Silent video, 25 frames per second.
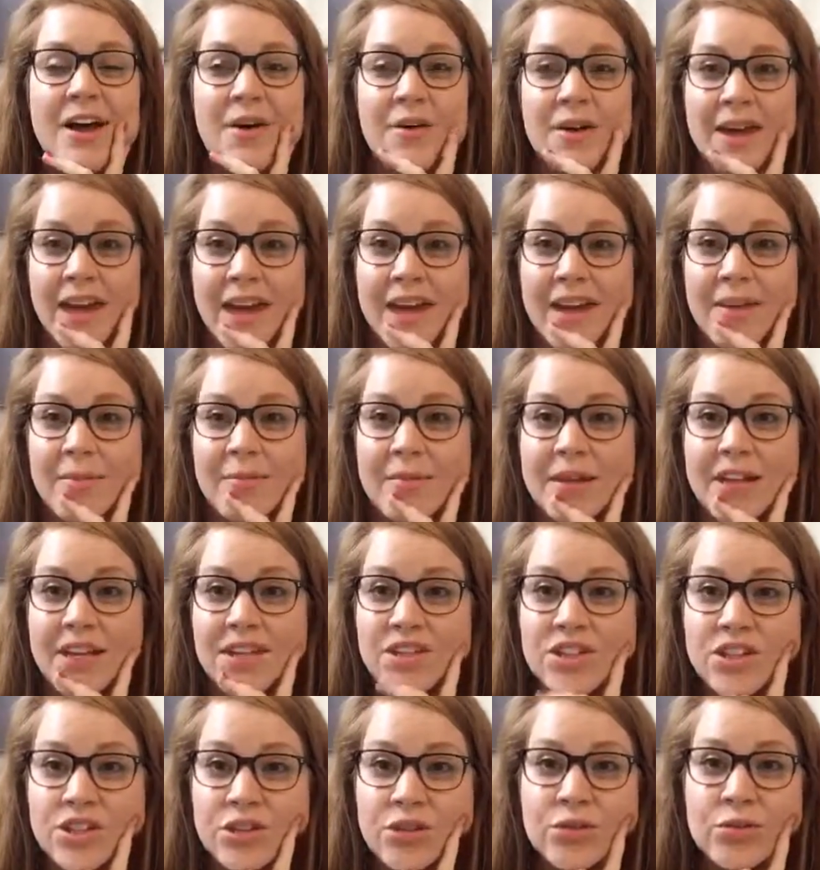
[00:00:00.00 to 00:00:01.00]
Okay,
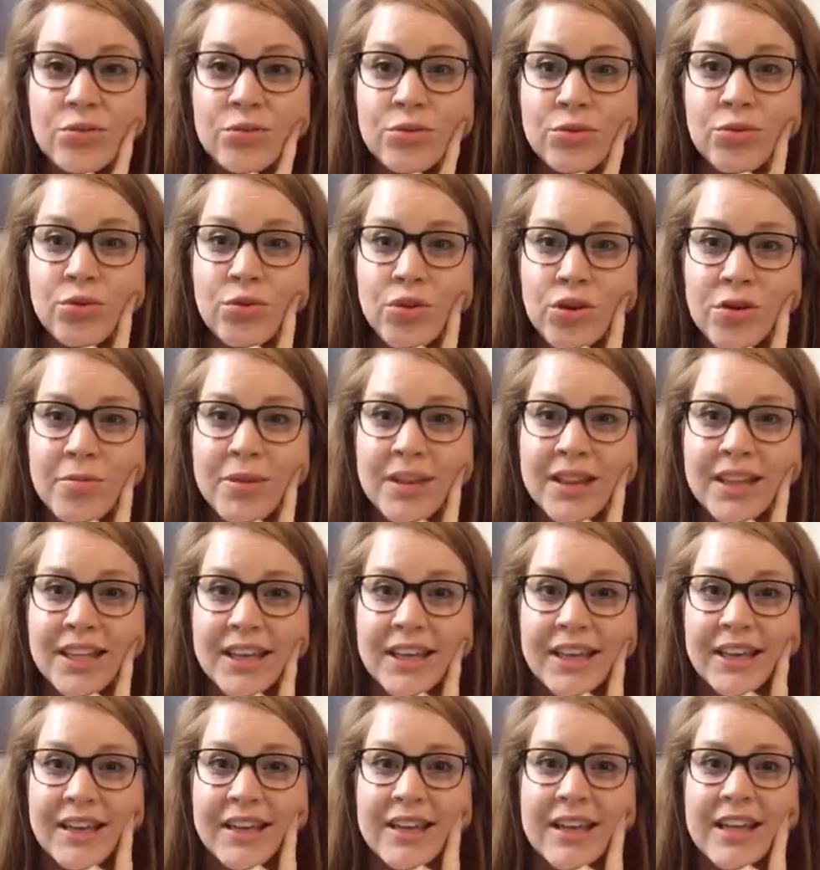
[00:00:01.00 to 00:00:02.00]
me too,
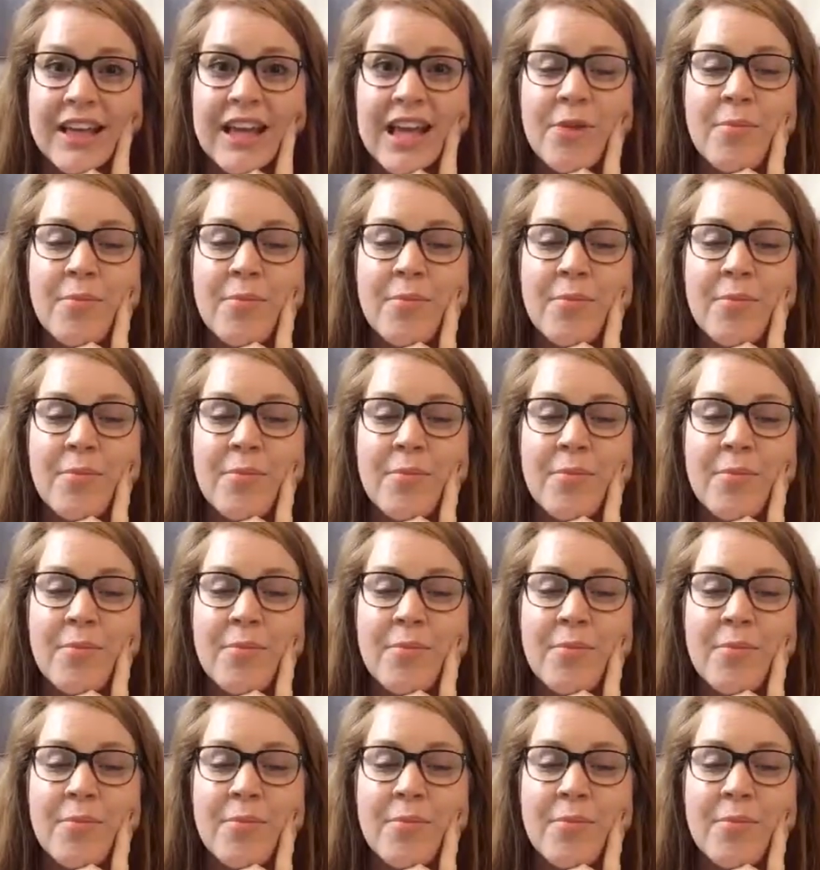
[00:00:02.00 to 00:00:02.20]
normally.